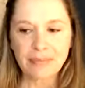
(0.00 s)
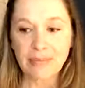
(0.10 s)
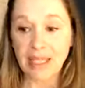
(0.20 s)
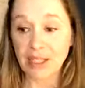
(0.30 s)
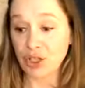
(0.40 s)

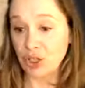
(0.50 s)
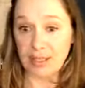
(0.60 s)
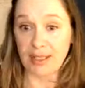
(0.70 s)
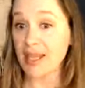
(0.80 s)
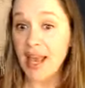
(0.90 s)
it's
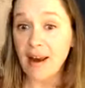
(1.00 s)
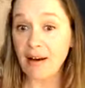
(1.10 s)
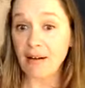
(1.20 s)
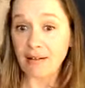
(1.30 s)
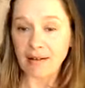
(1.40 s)
just
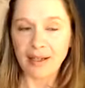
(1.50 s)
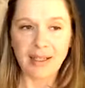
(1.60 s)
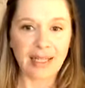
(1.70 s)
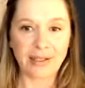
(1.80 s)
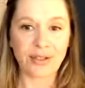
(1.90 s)
there,
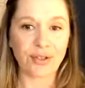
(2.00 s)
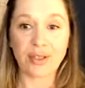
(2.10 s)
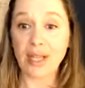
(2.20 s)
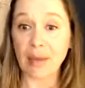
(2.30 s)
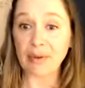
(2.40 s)
it's a certain
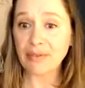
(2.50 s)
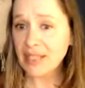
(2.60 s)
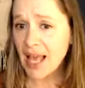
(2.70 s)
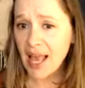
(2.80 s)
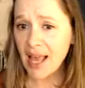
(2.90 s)
time of
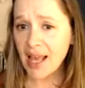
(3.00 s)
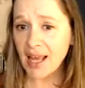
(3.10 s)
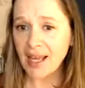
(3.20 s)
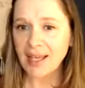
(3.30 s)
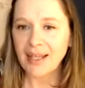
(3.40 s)

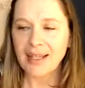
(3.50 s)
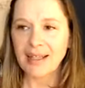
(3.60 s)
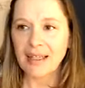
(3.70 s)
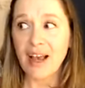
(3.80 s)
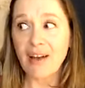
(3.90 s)
day,
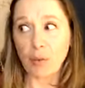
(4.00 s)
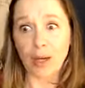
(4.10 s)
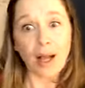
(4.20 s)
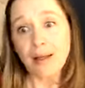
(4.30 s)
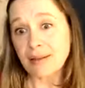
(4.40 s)
everyone
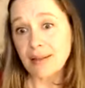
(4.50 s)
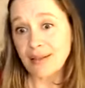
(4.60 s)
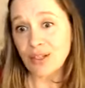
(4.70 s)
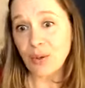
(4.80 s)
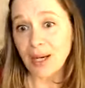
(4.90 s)
else is
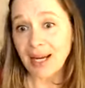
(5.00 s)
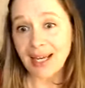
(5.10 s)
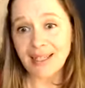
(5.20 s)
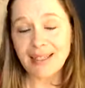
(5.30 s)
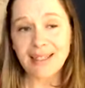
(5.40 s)
doing
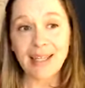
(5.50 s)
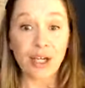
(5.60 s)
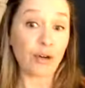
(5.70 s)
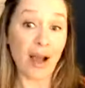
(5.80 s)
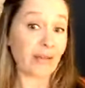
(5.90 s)
it,
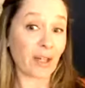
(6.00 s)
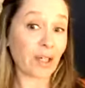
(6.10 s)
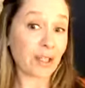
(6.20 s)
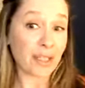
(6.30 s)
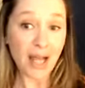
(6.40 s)
you're having a
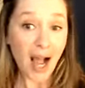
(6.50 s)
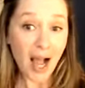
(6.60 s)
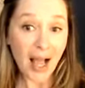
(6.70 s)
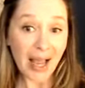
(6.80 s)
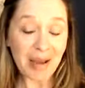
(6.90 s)
good
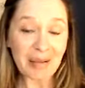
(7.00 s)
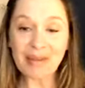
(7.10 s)
time.